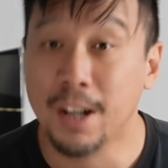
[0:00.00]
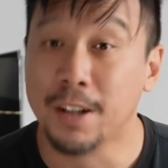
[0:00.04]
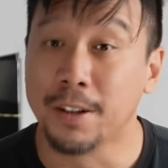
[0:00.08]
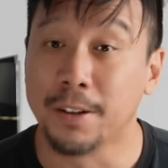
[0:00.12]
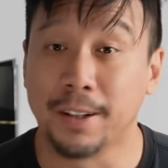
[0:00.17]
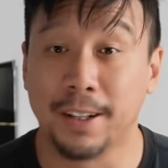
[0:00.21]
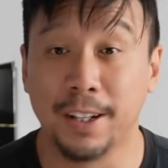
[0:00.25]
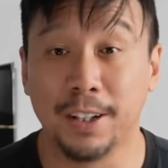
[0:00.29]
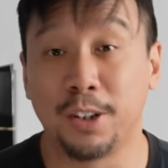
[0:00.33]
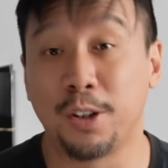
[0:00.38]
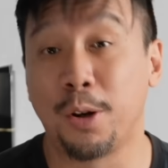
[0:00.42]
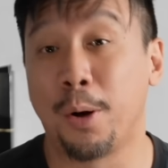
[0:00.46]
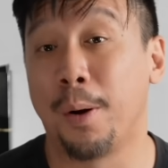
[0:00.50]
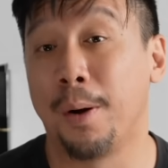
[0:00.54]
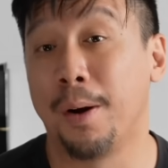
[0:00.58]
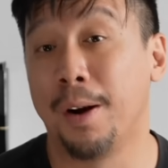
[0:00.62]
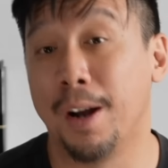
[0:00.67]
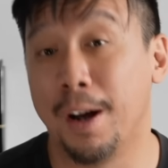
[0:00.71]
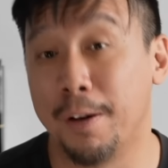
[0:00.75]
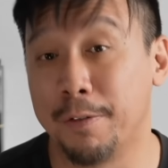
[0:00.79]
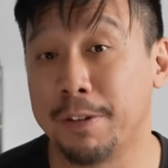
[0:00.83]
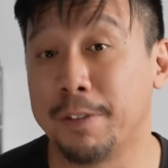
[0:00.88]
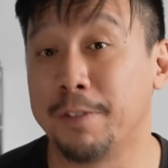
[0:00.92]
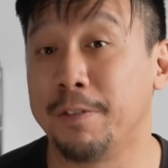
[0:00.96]
You can turn it
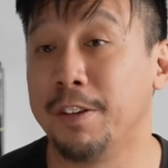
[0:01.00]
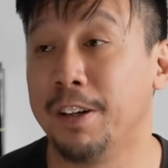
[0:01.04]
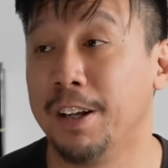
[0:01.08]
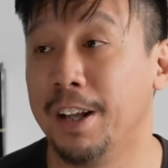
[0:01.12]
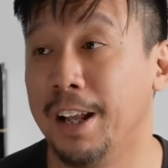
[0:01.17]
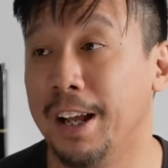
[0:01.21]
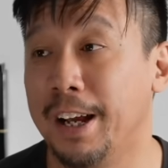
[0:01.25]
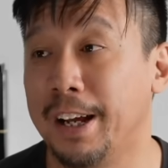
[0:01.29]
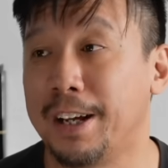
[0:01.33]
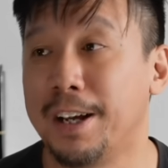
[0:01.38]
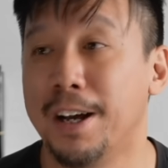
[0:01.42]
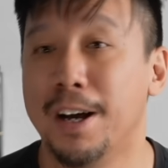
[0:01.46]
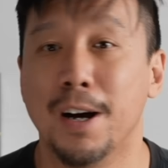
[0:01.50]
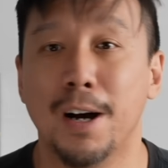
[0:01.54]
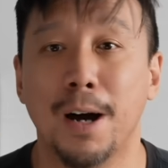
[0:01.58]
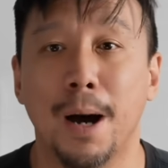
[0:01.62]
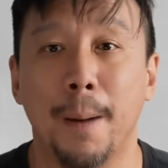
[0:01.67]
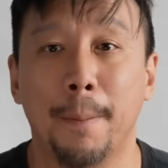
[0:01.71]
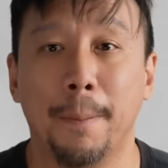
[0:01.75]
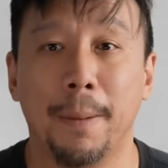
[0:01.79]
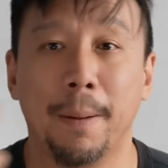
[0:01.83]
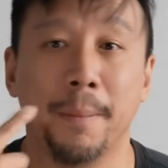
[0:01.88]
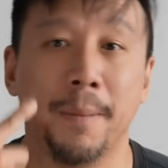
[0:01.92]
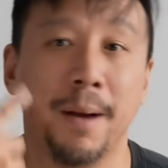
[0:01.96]
off if you like,
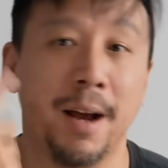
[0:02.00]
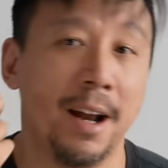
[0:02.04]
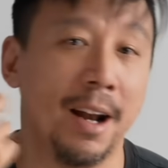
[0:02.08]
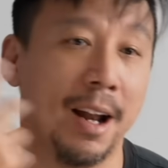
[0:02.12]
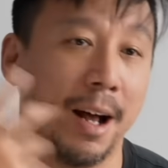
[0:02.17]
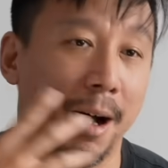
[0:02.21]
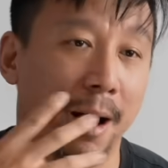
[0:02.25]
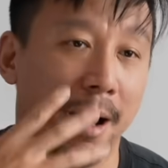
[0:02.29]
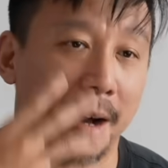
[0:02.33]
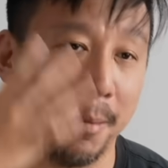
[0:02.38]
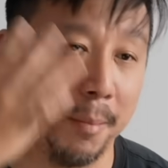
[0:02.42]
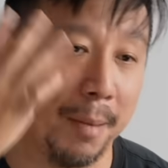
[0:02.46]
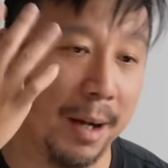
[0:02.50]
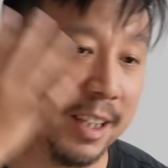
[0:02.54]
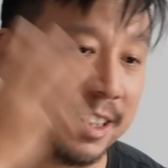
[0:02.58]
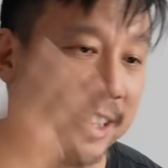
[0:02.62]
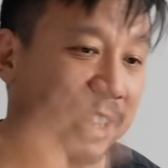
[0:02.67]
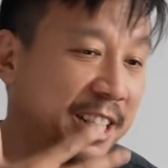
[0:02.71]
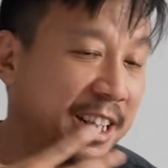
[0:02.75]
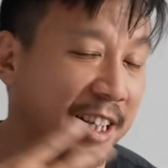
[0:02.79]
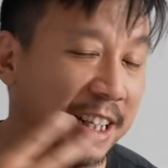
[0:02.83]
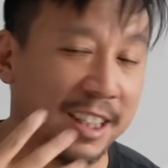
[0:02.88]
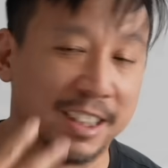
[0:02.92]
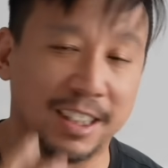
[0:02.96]
but man, my
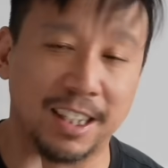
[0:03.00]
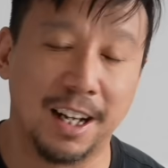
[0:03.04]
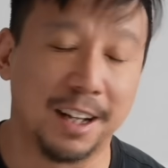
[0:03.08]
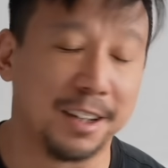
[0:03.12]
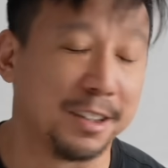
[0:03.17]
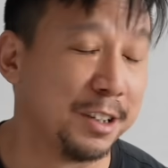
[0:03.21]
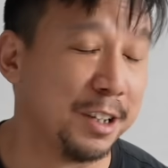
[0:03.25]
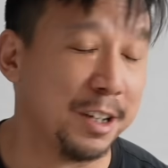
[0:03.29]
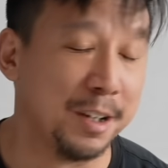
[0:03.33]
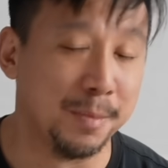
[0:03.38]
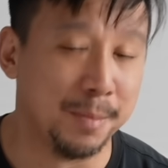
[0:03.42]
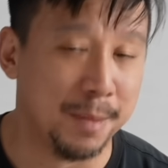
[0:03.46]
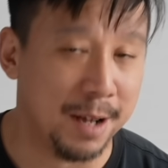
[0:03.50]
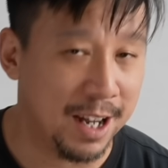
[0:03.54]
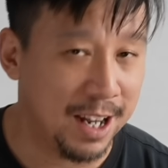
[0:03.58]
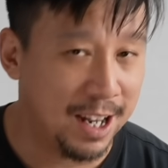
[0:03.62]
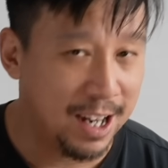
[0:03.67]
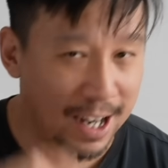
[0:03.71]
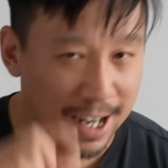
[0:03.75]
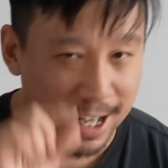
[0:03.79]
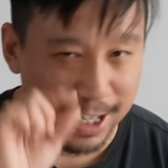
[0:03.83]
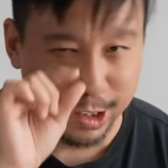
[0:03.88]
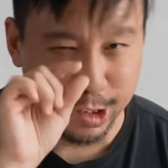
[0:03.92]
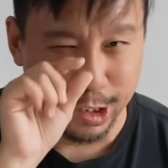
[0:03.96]
skin is not good, man.
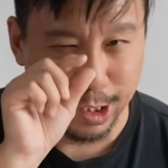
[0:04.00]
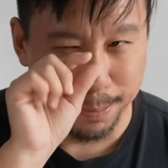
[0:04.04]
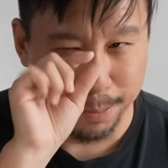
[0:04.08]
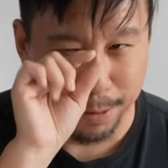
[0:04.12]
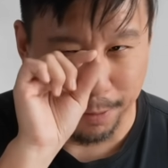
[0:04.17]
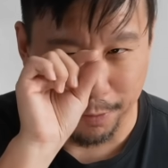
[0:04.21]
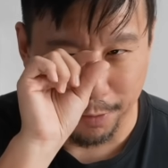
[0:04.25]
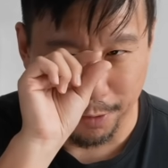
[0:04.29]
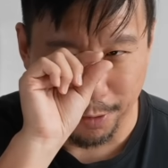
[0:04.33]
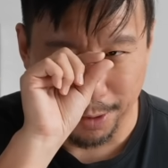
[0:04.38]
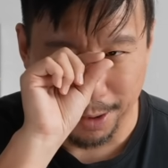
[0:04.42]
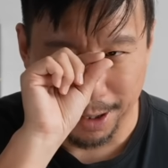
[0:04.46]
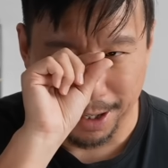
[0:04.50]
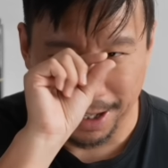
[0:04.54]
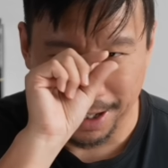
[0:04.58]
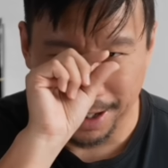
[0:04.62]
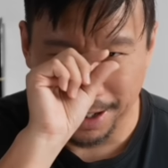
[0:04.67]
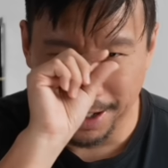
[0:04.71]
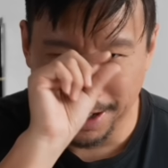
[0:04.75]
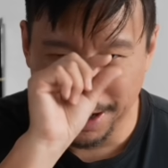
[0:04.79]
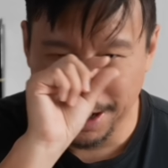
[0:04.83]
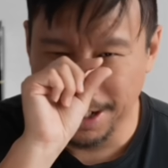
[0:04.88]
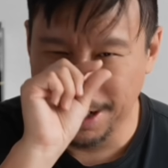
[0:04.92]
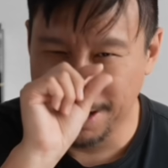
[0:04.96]
I actually prefer a
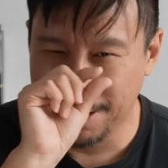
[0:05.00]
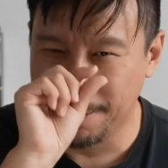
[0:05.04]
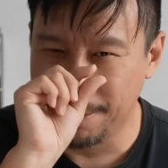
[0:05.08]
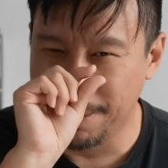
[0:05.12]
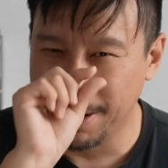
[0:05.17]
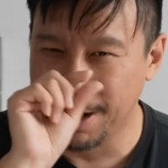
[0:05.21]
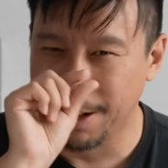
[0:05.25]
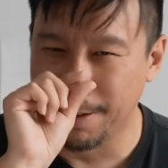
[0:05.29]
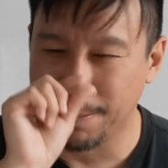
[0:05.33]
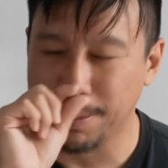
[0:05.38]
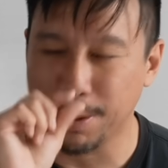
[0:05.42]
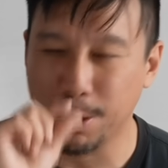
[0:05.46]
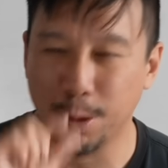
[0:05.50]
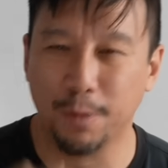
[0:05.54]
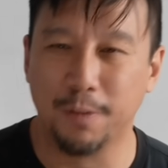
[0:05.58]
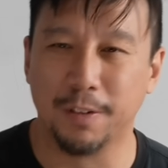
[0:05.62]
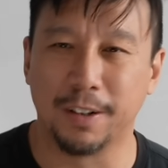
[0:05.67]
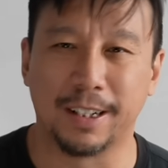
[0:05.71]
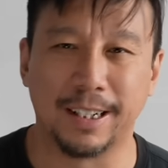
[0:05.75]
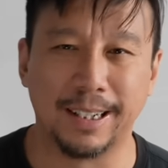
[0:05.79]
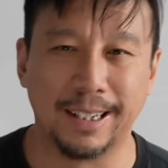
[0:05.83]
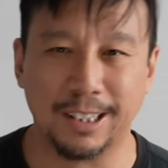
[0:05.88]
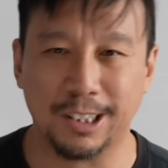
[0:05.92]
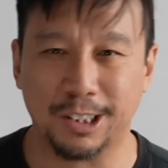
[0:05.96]
little bit of
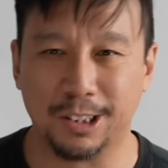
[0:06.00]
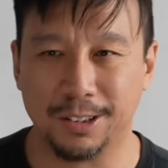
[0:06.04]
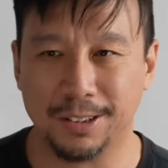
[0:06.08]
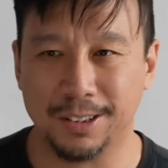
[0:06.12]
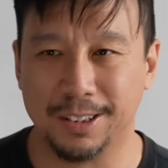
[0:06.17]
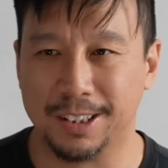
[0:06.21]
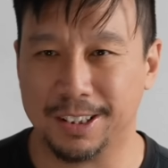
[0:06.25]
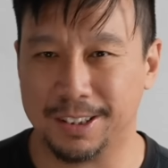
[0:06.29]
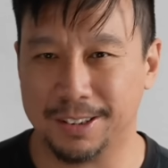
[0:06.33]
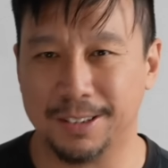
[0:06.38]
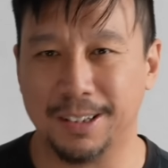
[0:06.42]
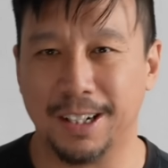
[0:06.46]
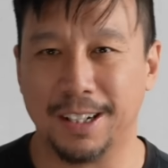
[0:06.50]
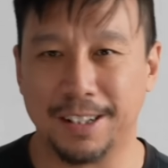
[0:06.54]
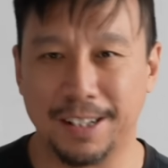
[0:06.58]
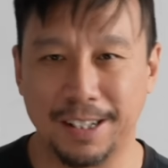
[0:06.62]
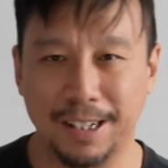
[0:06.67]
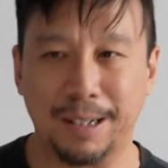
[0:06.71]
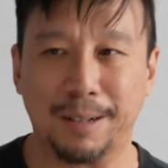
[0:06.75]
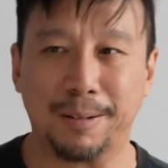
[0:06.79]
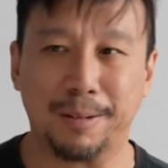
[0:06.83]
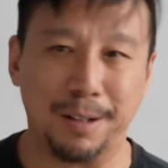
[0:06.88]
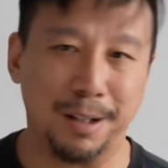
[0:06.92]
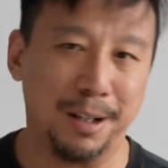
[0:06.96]
beautification, so I
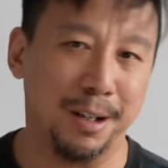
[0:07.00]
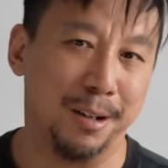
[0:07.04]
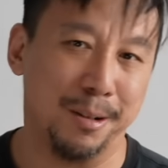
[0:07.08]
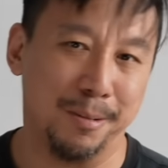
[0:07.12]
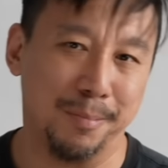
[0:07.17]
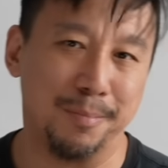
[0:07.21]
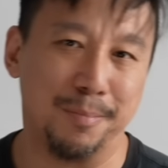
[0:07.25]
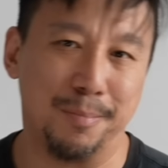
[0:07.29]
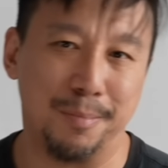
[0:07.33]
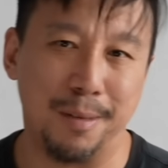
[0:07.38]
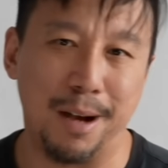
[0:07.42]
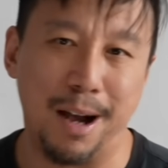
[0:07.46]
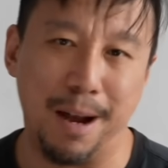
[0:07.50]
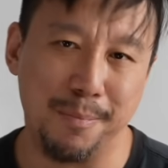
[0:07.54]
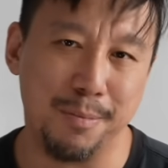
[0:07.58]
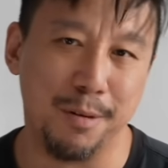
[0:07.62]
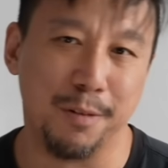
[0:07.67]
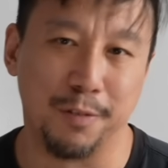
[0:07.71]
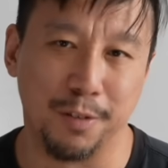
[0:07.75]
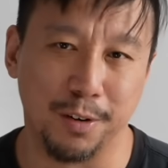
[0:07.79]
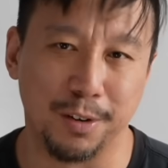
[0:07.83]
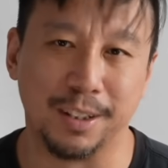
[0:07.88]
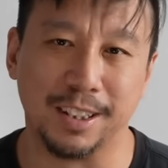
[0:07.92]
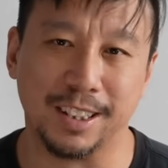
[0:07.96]
think, you know, I
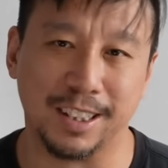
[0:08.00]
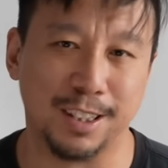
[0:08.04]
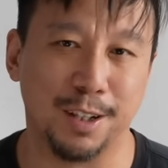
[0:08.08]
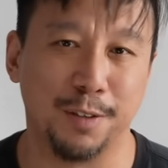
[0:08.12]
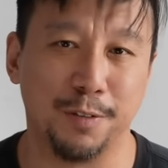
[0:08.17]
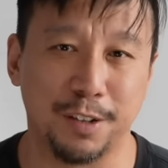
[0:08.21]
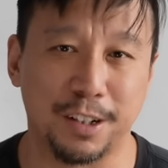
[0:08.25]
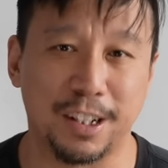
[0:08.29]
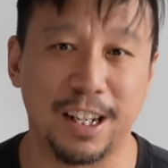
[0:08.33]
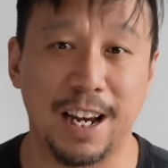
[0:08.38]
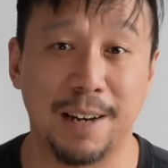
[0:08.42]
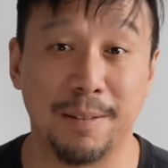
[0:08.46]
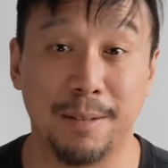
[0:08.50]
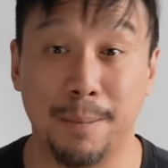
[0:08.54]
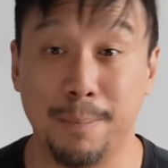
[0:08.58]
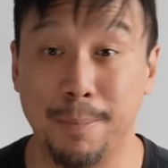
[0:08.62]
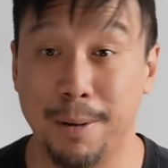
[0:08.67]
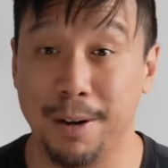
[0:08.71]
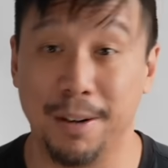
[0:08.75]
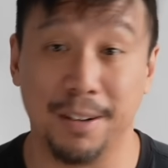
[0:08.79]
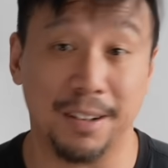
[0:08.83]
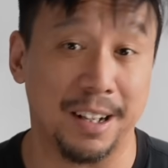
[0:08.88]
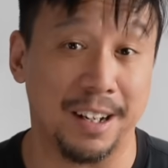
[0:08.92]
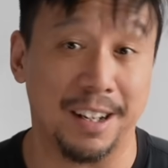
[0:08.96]
prefer the selfie camera
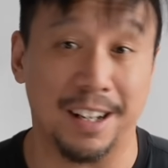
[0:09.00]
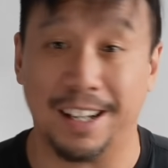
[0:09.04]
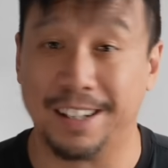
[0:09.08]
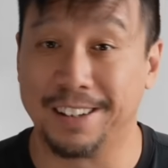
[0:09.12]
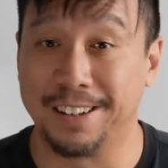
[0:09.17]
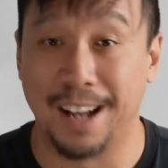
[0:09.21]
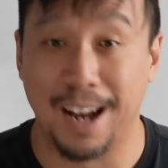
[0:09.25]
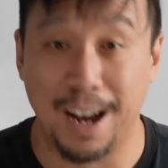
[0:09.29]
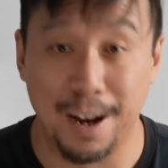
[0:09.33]
better than like the